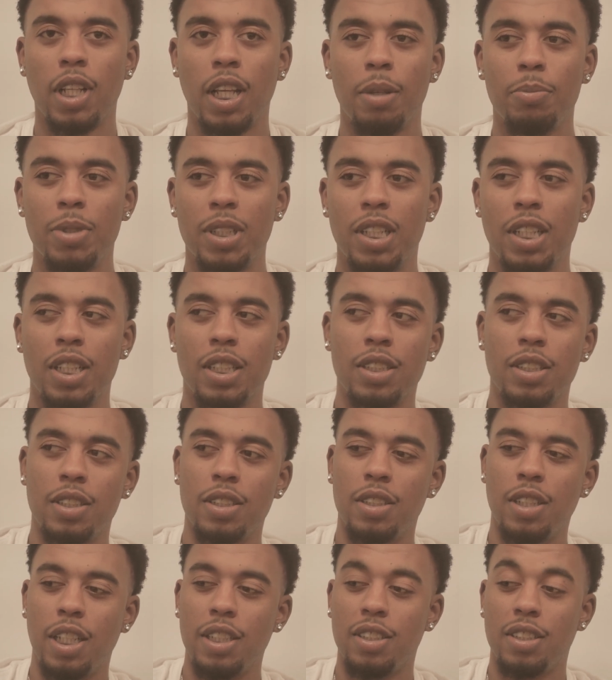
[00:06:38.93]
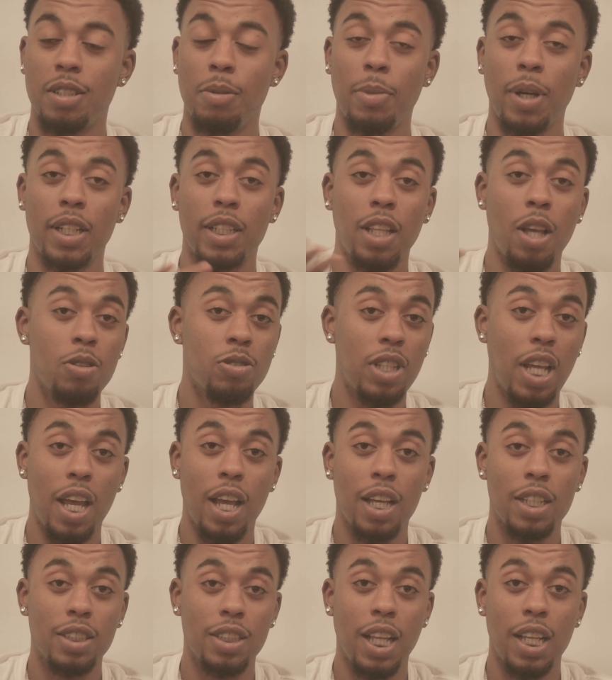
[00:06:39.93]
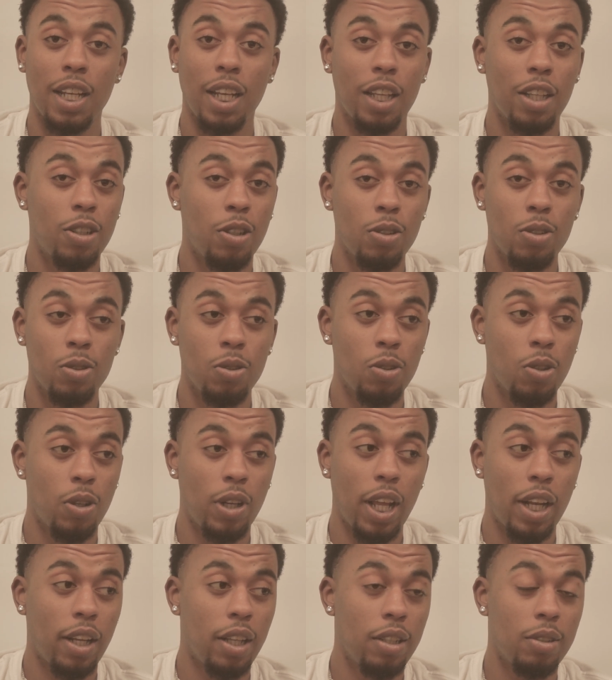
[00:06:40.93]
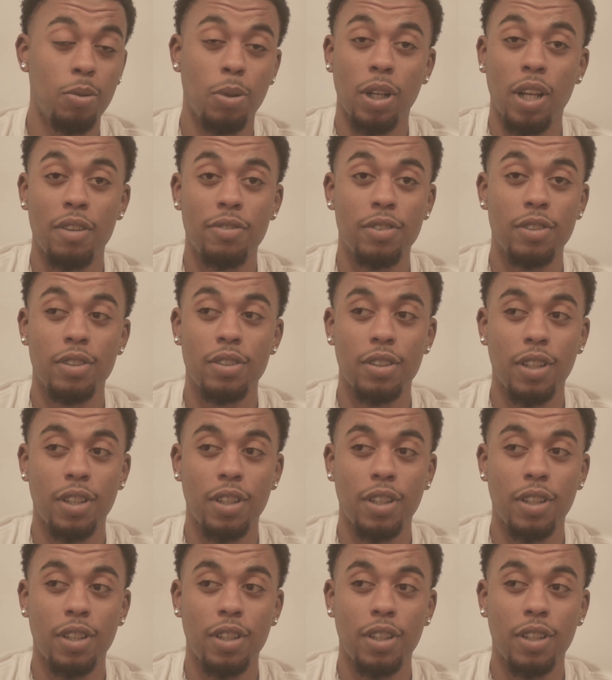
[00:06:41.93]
and because in somebody else's eyes that ain't cool or that ain't whatever.